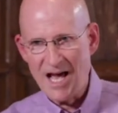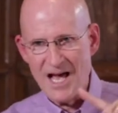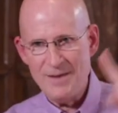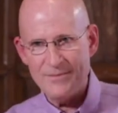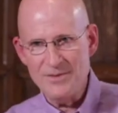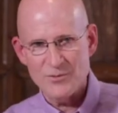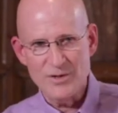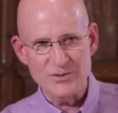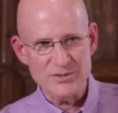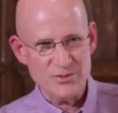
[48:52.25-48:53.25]
I'm the
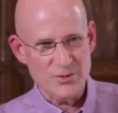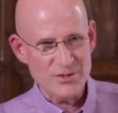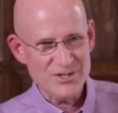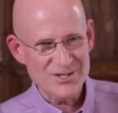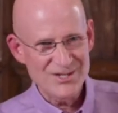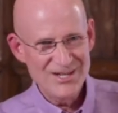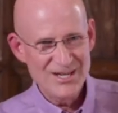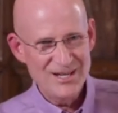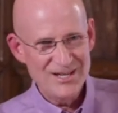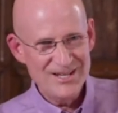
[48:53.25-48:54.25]
real source,
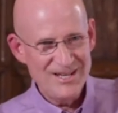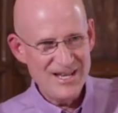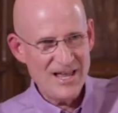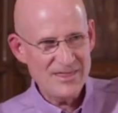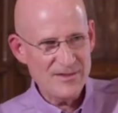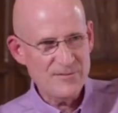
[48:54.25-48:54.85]
not the